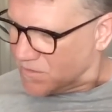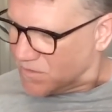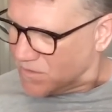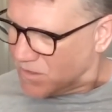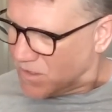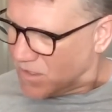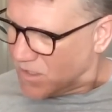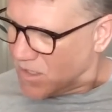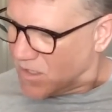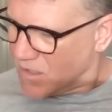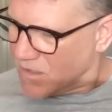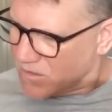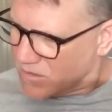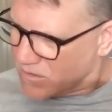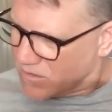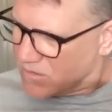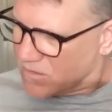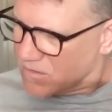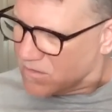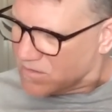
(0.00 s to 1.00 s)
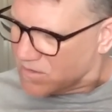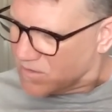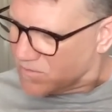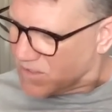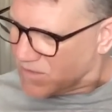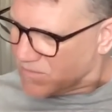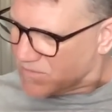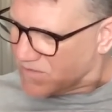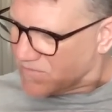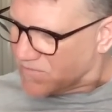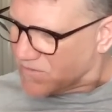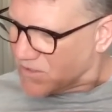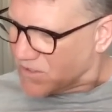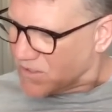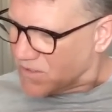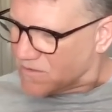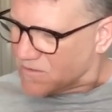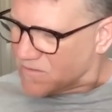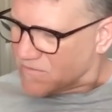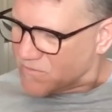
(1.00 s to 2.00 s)
Yeah, sometimes I
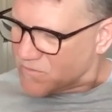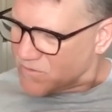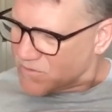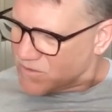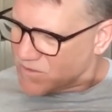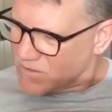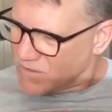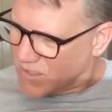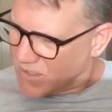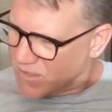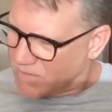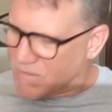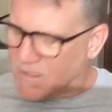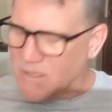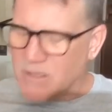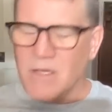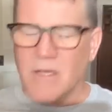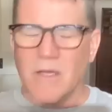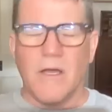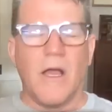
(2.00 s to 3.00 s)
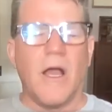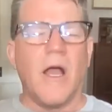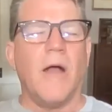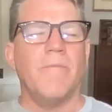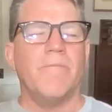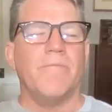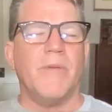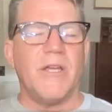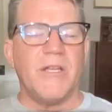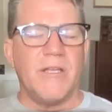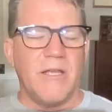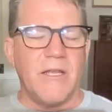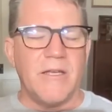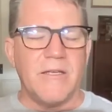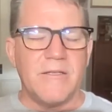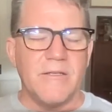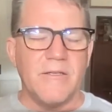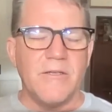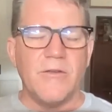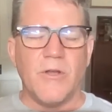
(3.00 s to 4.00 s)
forget his first name,
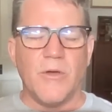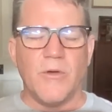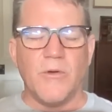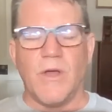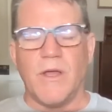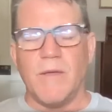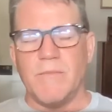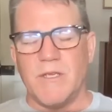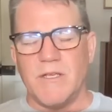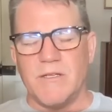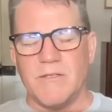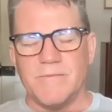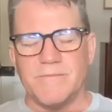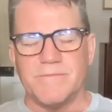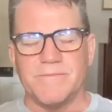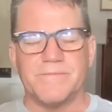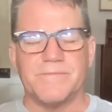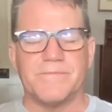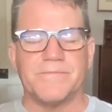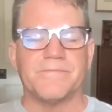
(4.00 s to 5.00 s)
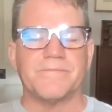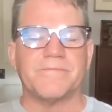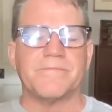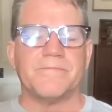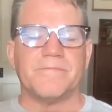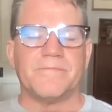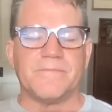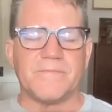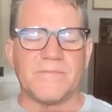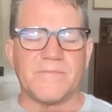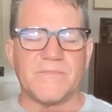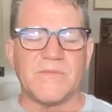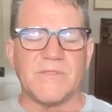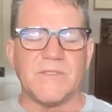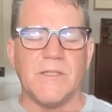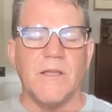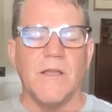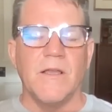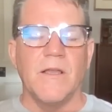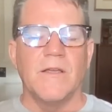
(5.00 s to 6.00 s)
but you know who I mean.
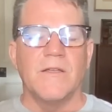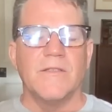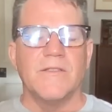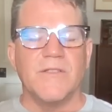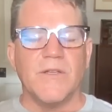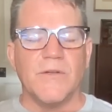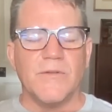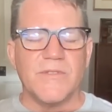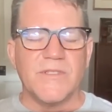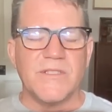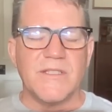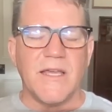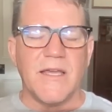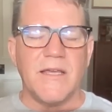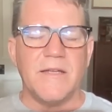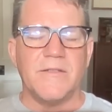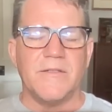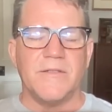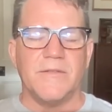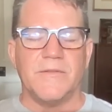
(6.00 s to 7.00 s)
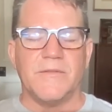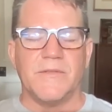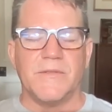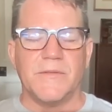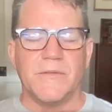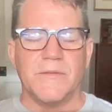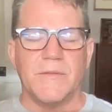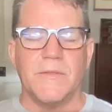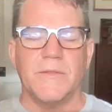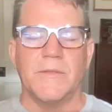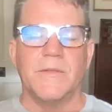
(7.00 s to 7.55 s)
So Santos.